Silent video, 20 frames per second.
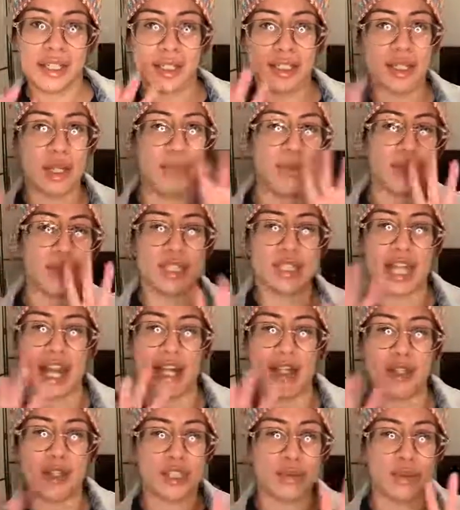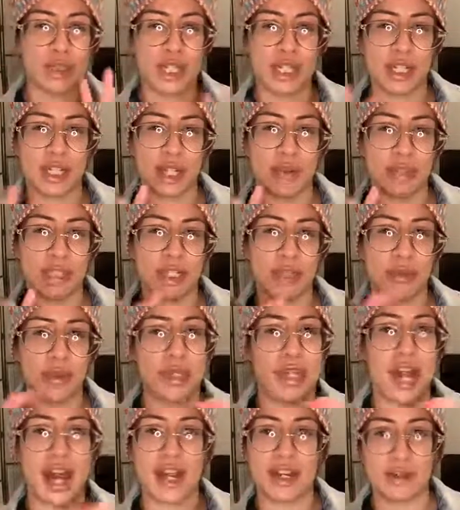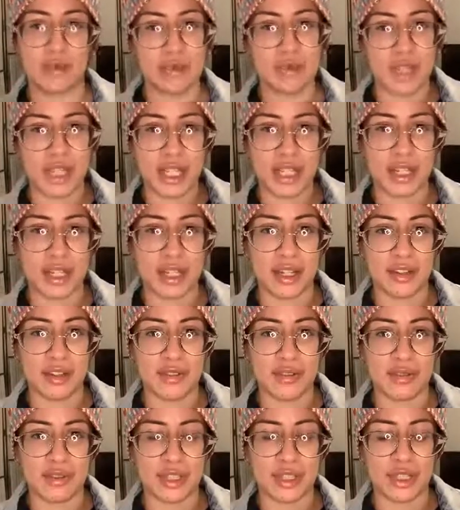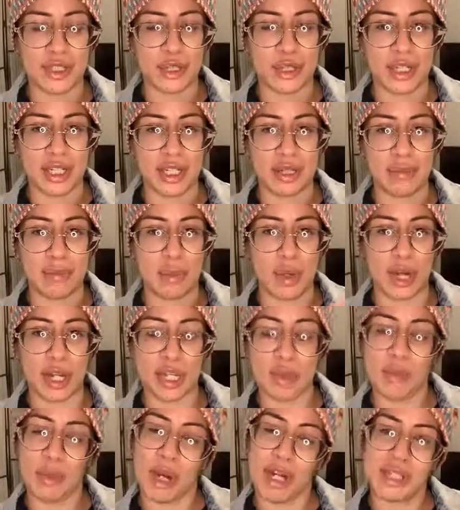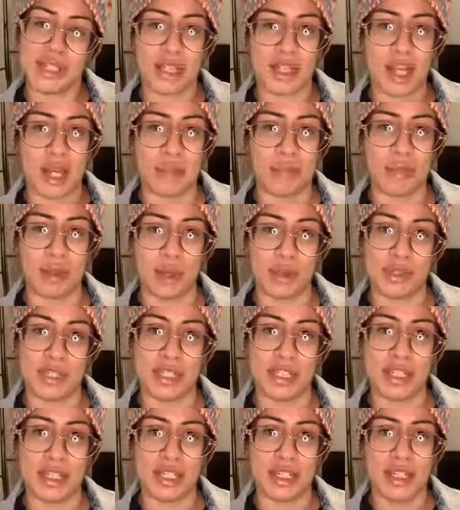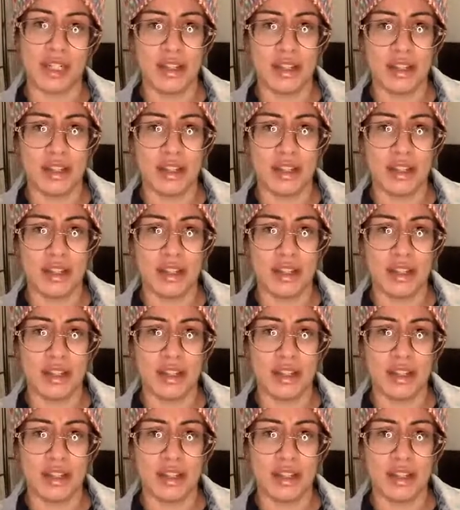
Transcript: double standards when it comes to anatomy of certain body parts that get posted?